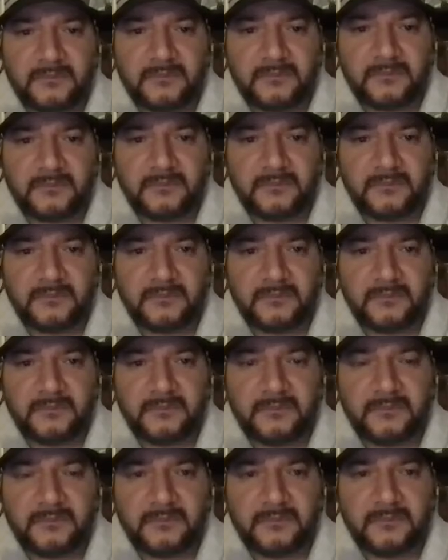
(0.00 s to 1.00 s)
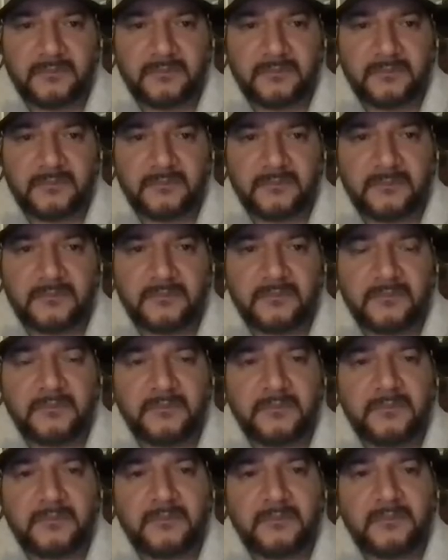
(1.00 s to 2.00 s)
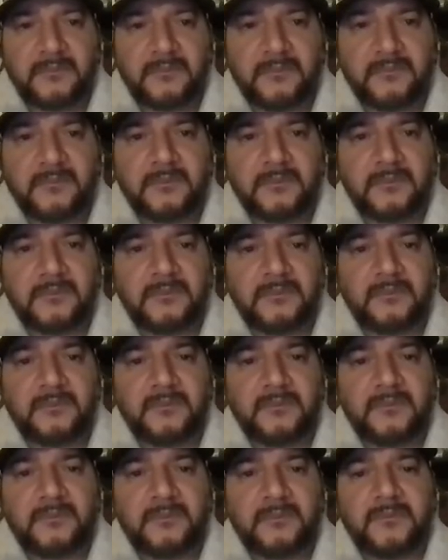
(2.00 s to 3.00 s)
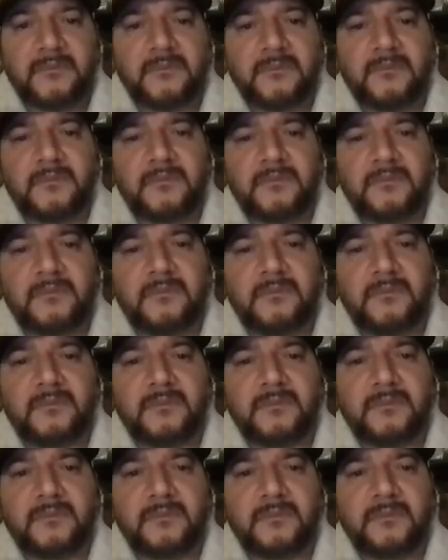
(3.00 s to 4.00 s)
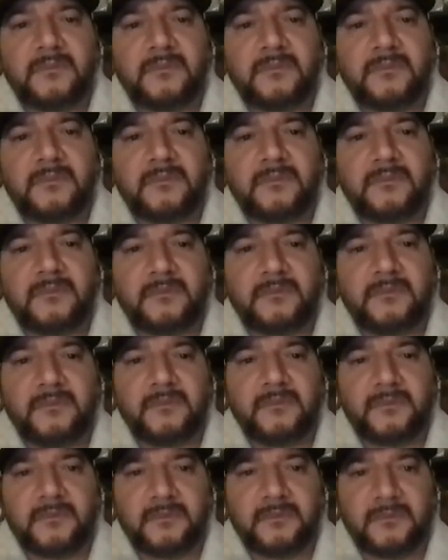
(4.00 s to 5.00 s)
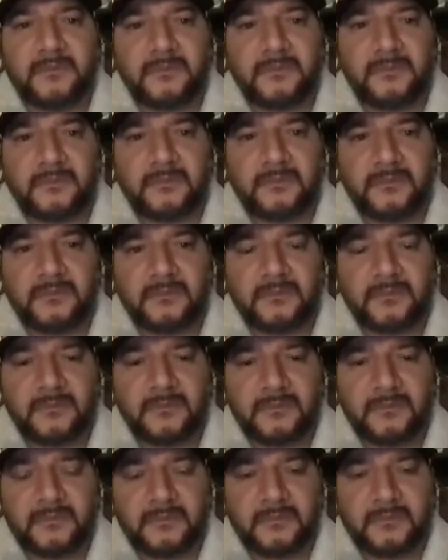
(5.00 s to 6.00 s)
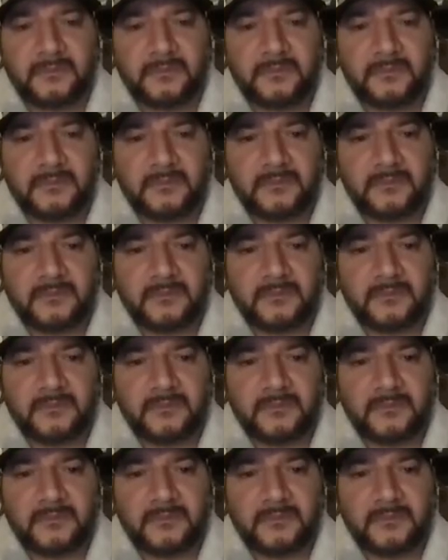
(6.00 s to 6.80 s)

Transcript: (not speaking)